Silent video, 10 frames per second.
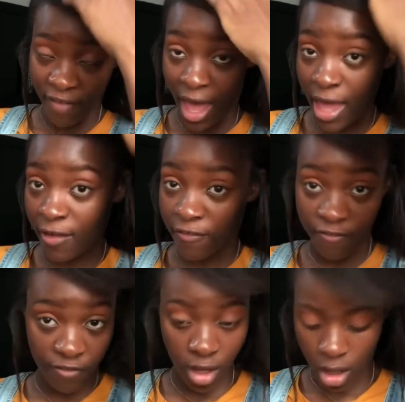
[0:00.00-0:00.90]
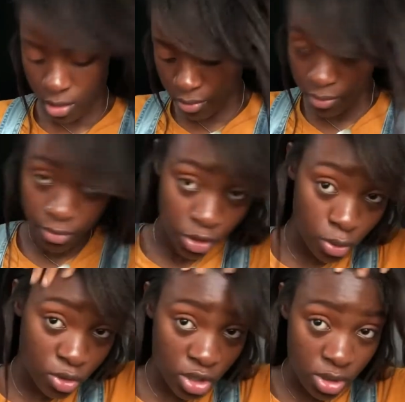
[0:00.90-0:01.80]
5,
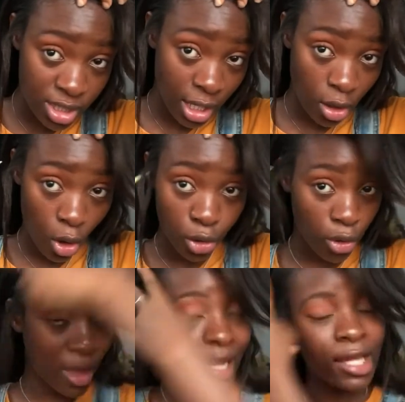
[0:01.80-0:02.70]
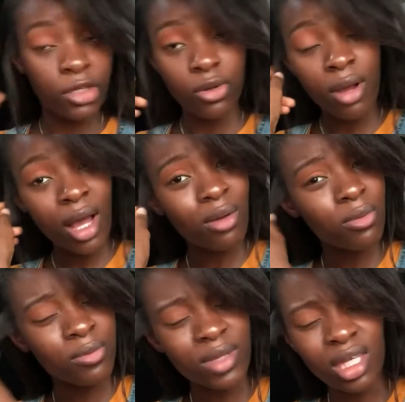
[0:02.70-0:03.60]
you just take all your hair, like how
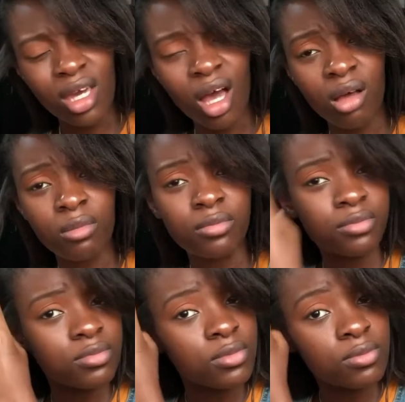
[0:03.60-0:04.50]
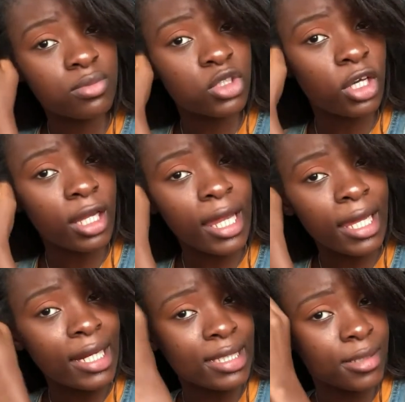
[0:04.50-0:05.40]
we took
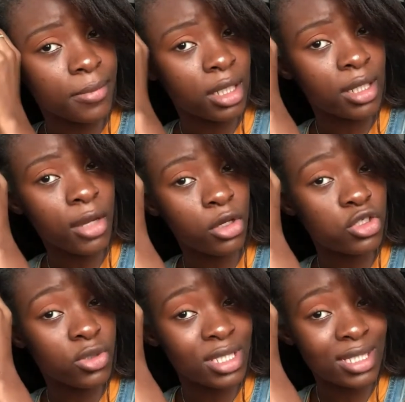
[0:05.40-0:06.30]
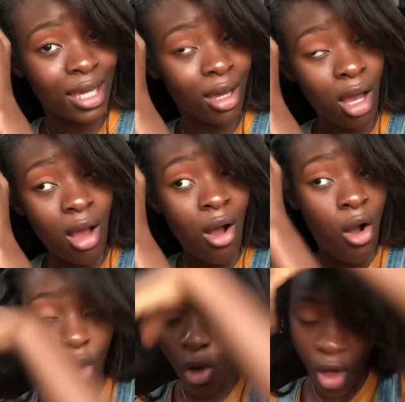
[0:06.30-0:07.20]
like a little bit. Now you're just going to take
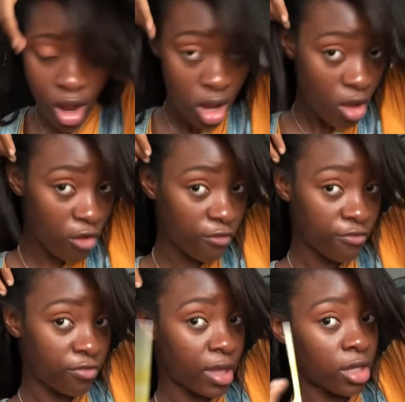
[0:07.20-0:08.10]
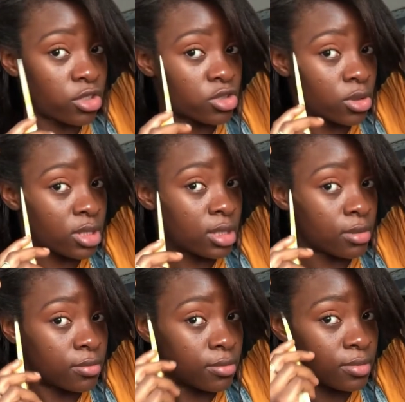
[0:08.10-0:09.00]
all of, like, you're just going
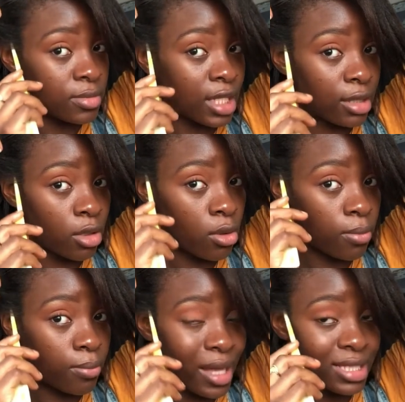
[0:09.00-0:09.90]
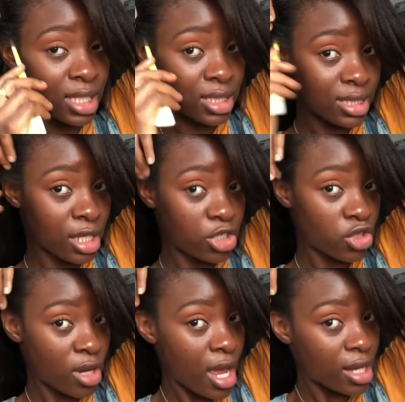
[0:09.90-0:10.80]
to take parting
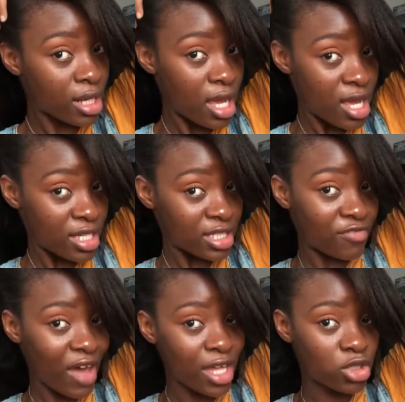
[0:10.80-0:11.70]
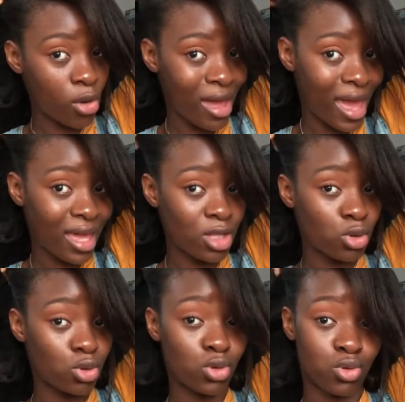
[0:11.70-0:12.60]
section and divide your hair
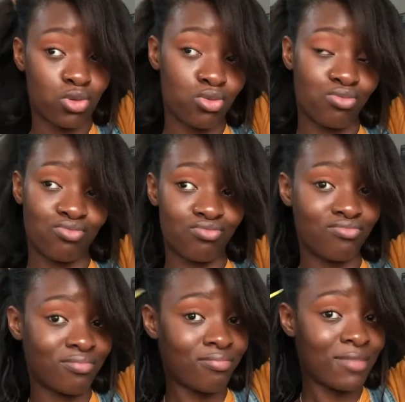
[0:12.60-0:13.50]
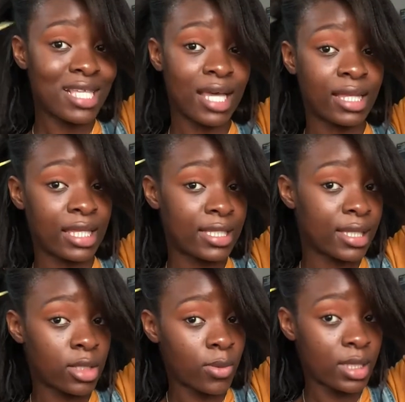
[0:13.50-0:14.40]
into 2. That's like the
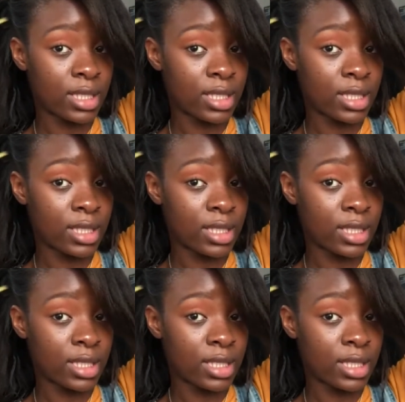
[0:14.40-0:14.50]
easiest way